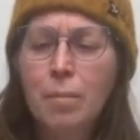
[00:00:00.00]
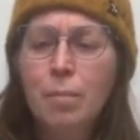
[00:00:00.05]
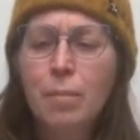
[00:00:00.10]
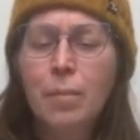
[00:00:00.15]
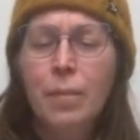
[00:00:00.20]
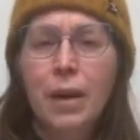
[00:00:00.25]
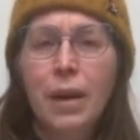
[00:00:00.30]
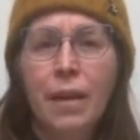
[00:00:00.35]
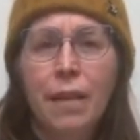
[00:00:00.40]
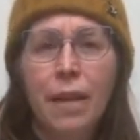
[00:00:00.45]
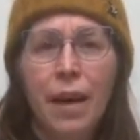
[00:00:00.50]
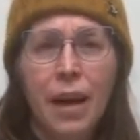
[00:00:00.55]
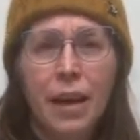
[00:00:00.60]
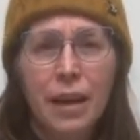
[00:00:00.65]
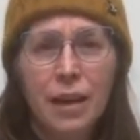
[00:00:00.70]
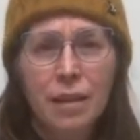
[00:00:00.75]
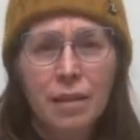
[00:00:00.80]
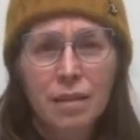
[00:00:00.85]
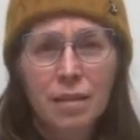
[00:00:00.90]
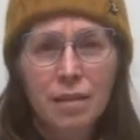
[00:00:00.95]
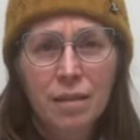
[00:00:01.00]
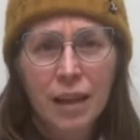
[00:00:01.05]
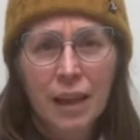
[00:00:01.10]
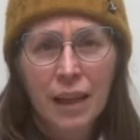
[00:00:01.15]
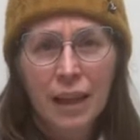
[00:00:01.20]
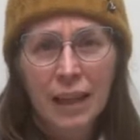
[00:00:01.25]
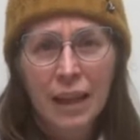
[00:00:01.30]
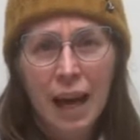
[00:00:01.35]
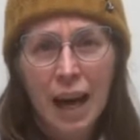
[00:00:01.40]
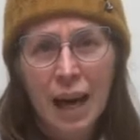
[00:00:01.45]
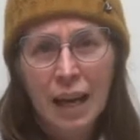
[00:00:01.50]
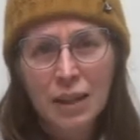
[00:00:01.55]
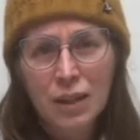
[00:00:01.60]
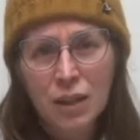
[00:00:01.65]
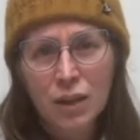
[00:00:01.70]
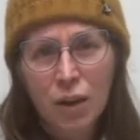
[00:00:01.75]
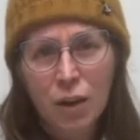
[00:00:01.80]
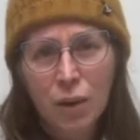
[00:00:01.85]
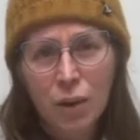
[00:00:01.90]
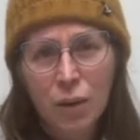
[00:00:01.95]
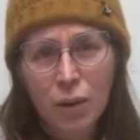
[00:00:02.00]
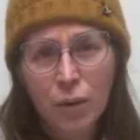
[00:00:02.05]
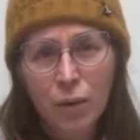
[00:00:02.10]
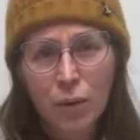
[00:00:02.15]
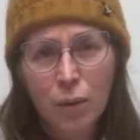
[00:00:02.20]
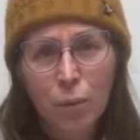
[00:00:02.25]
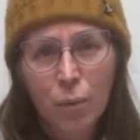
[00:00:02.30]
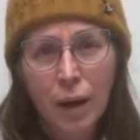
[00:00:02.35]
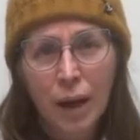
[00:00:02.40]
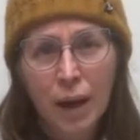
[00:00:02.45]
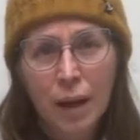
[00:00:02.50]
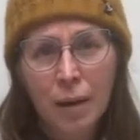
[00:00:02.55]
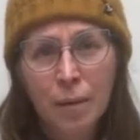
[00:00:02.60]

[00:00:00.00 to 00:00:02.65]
in that it cast all the way.